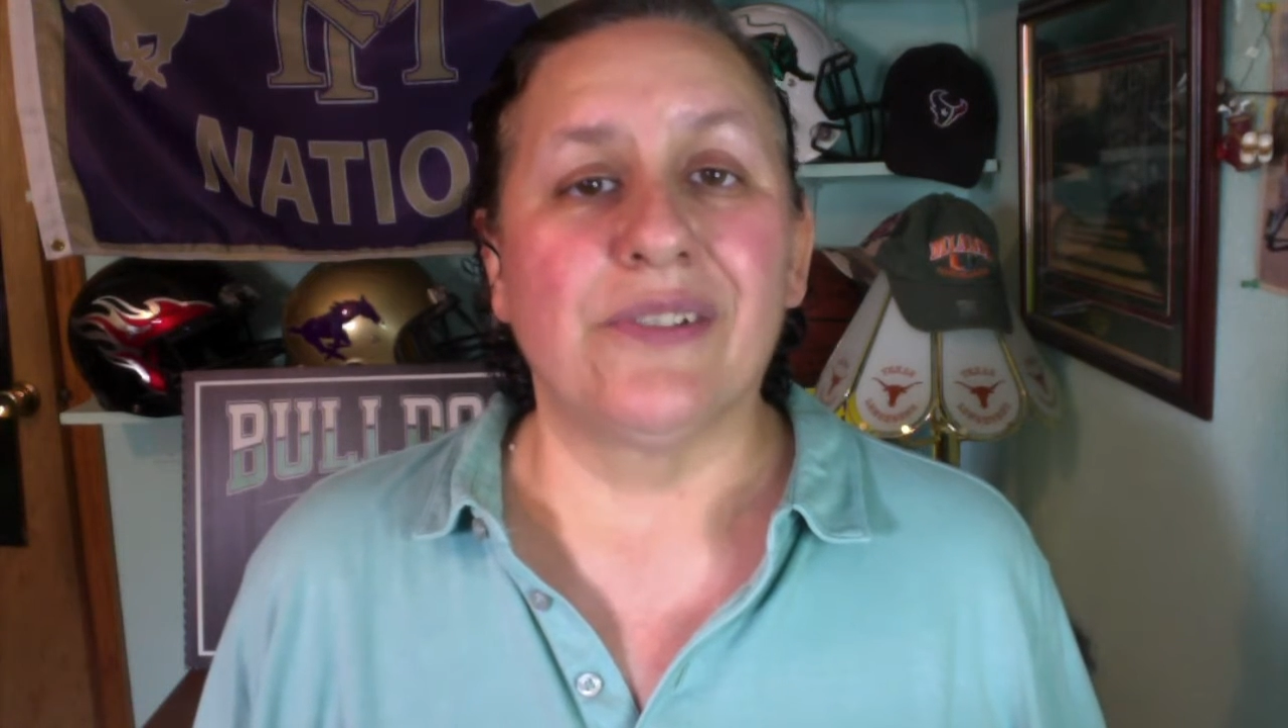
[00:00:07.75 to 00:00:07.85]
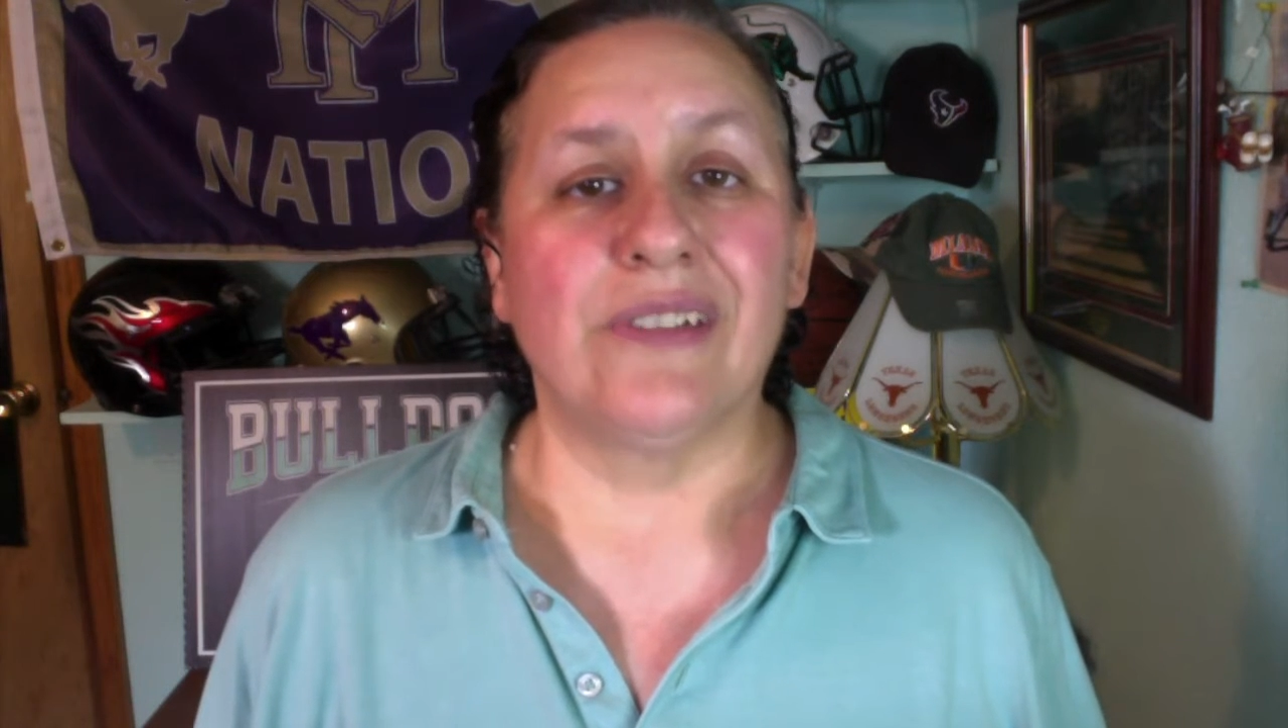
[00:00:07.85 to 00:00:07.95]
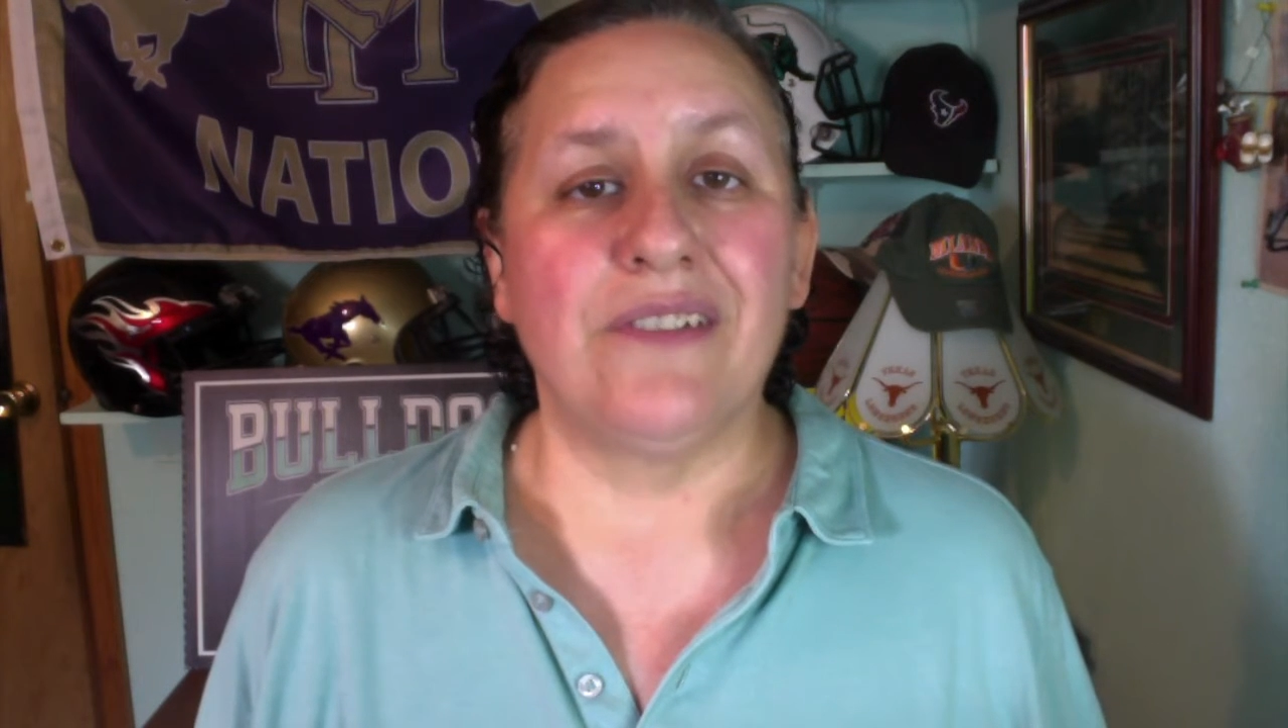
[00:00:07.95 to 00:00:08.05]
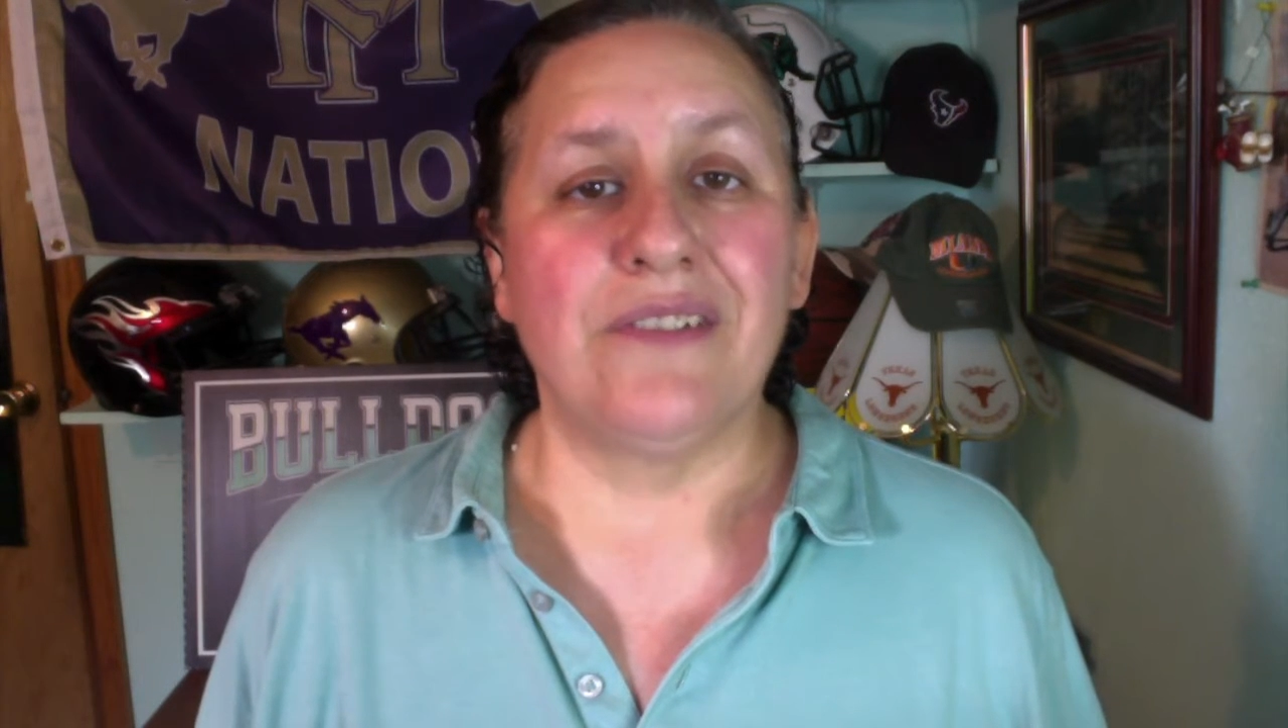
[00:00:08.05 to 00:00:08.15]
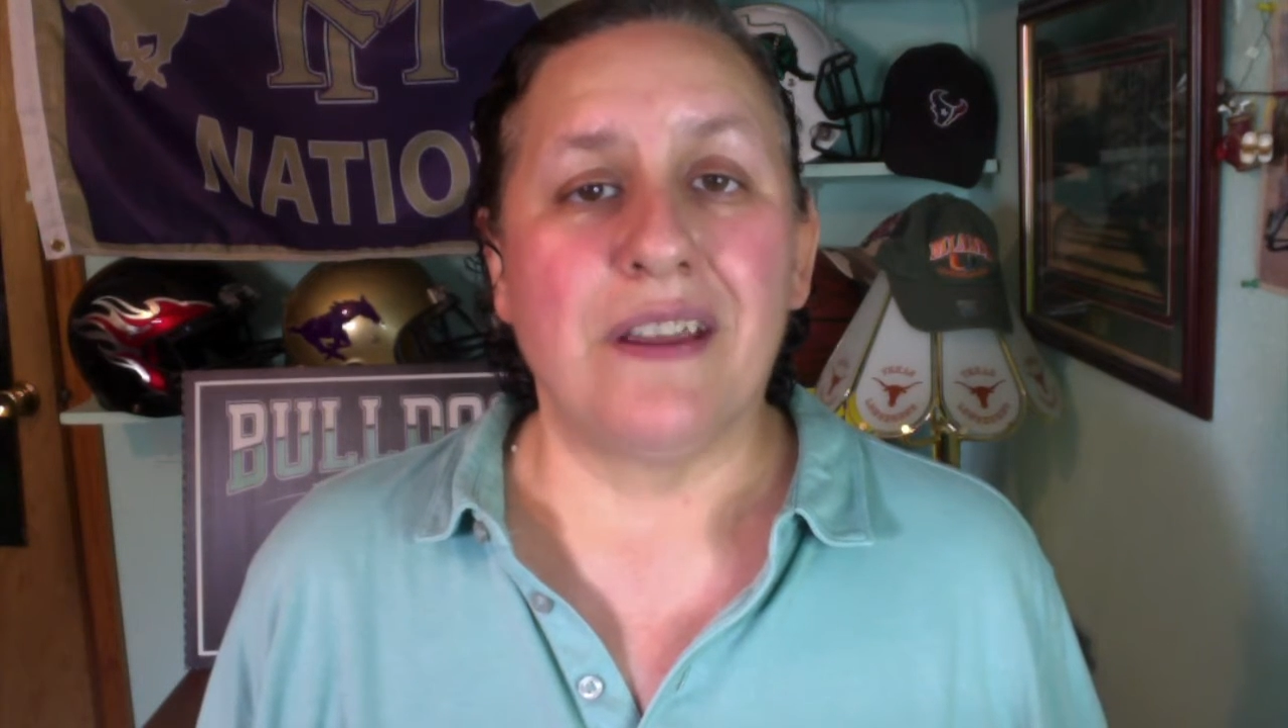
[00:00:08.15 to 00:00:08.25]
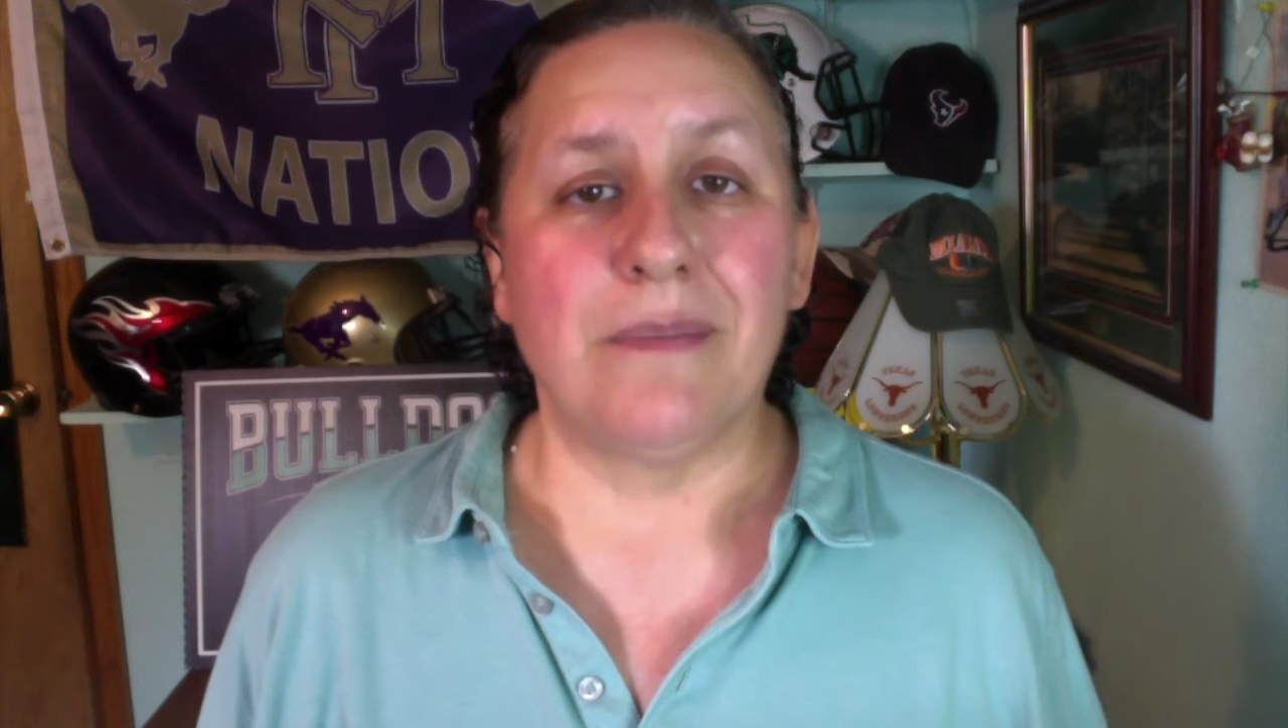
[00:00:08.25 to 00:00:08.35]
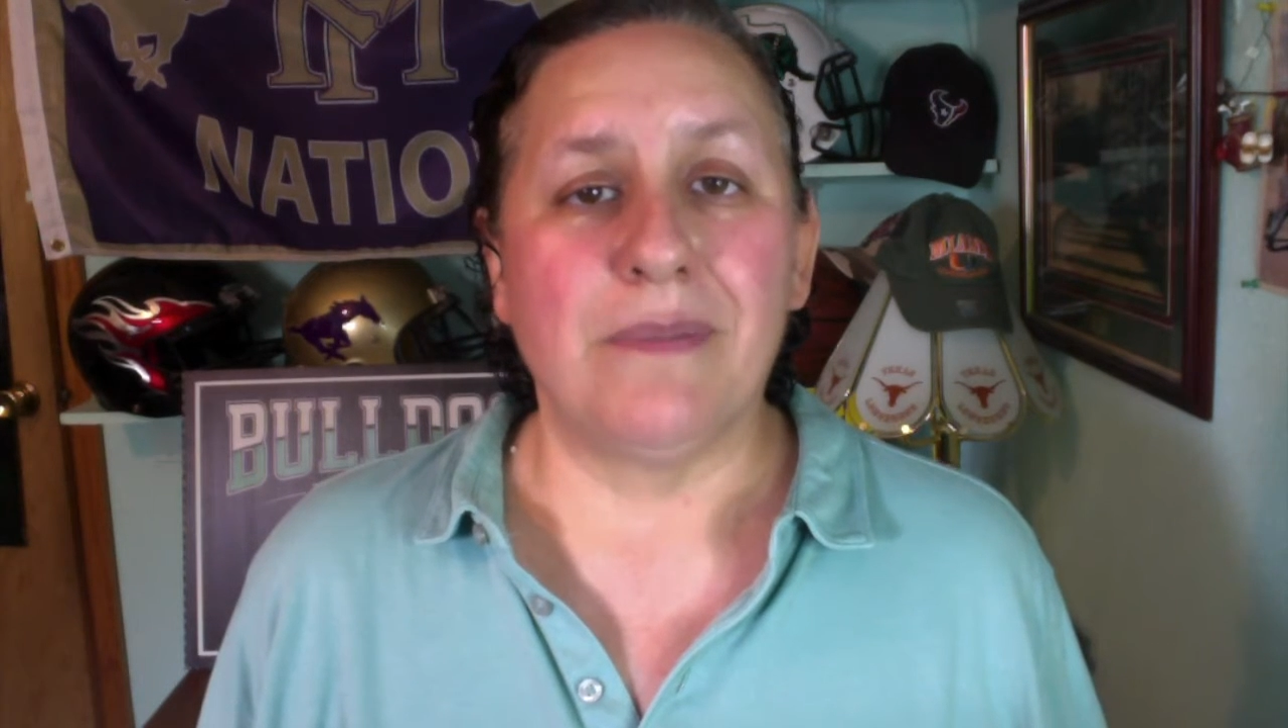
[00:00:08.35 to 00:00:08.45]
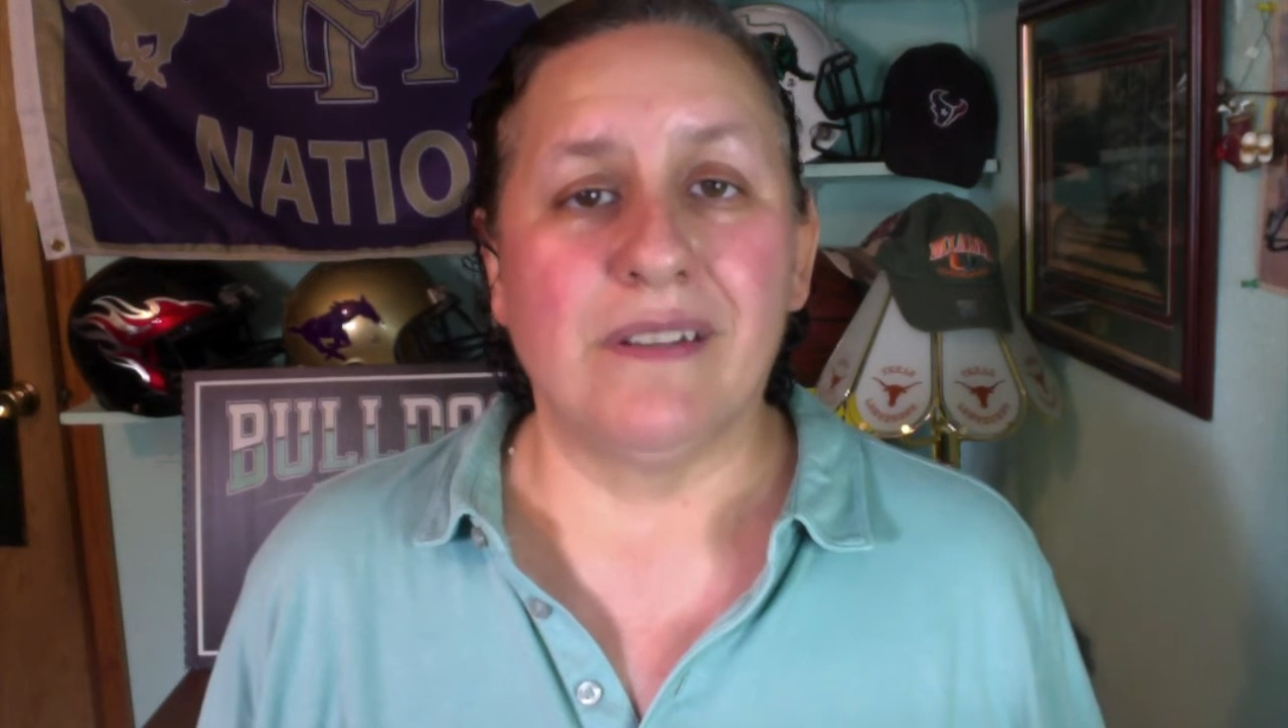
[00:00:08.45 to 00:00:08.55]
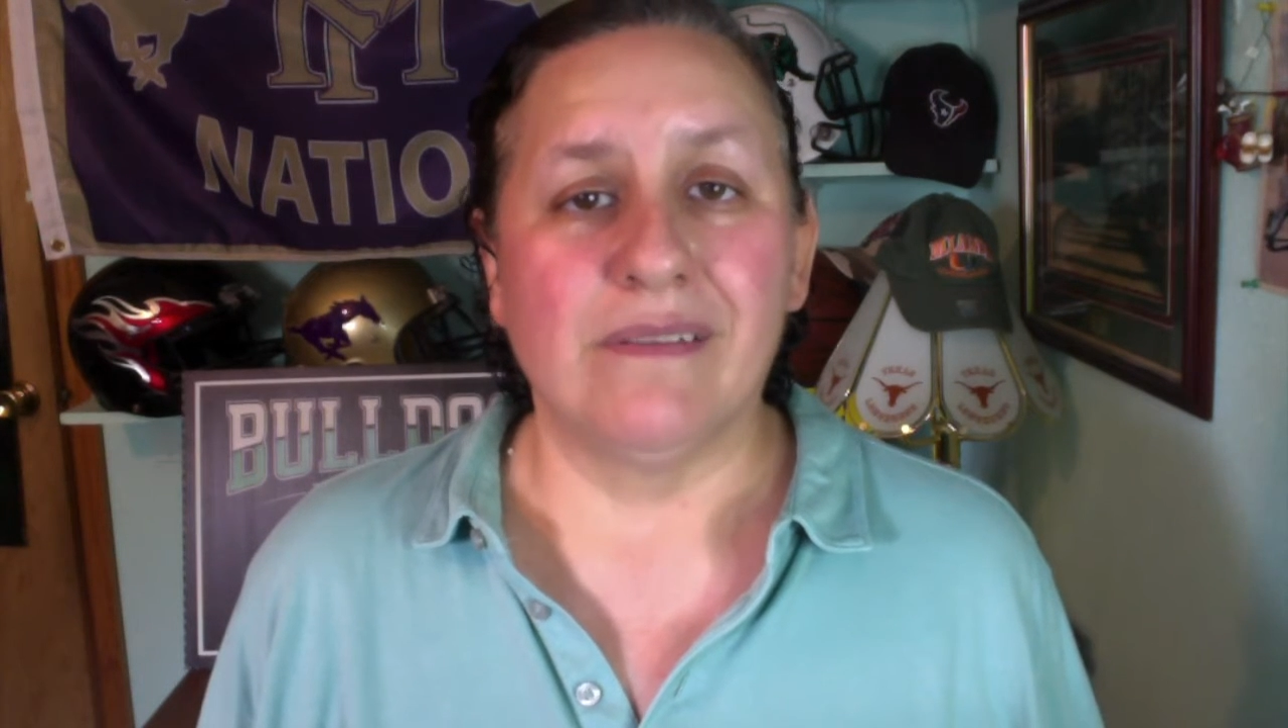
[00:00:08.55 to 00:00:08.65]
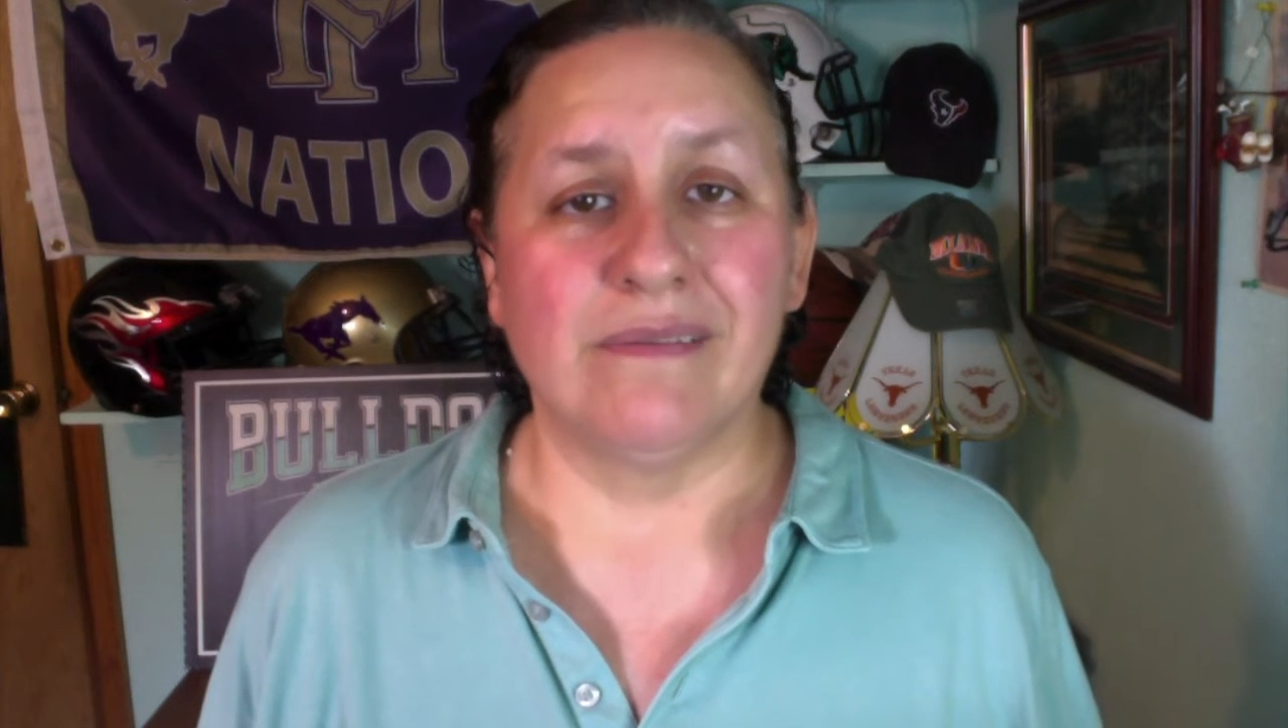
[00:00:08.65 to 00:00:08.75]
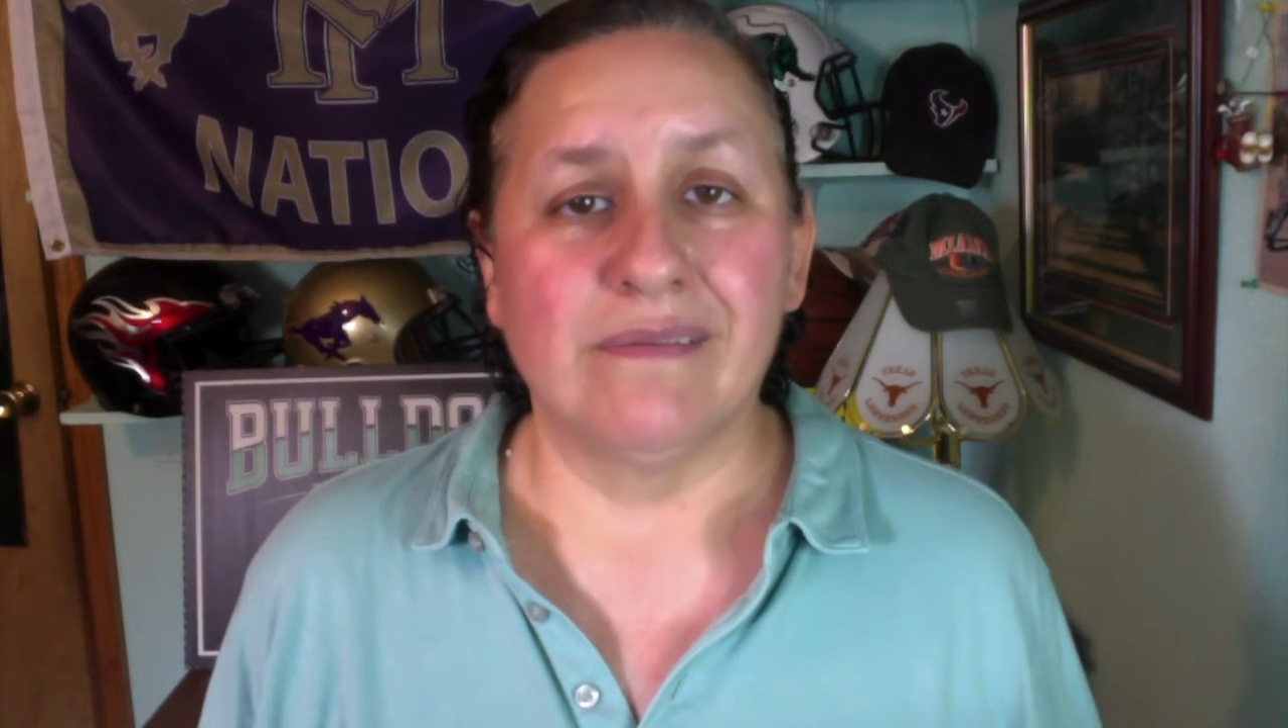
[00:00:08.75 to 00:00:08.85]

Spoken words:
state champion,